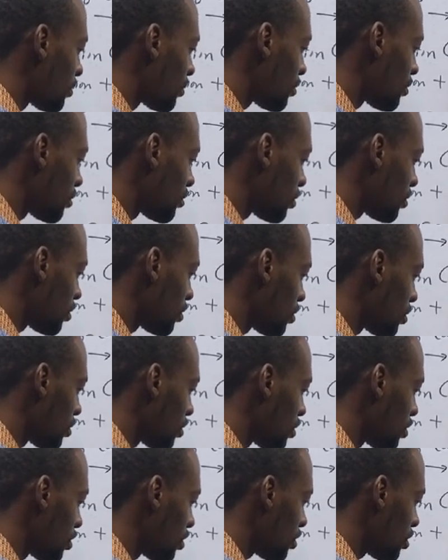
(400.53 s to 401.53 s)

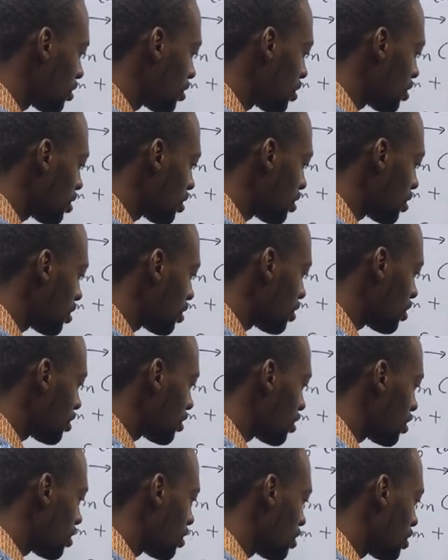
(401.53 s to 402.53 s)

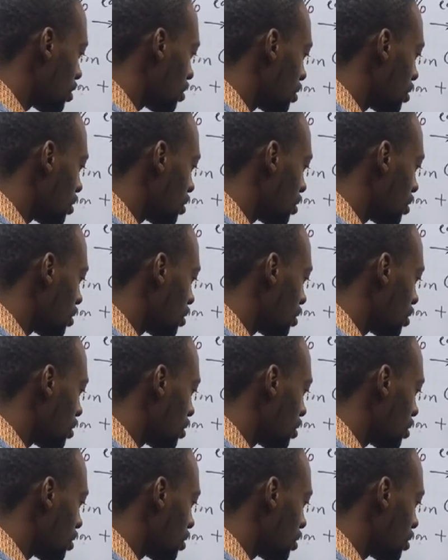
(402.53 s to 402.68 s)
No one is speaking in this clip.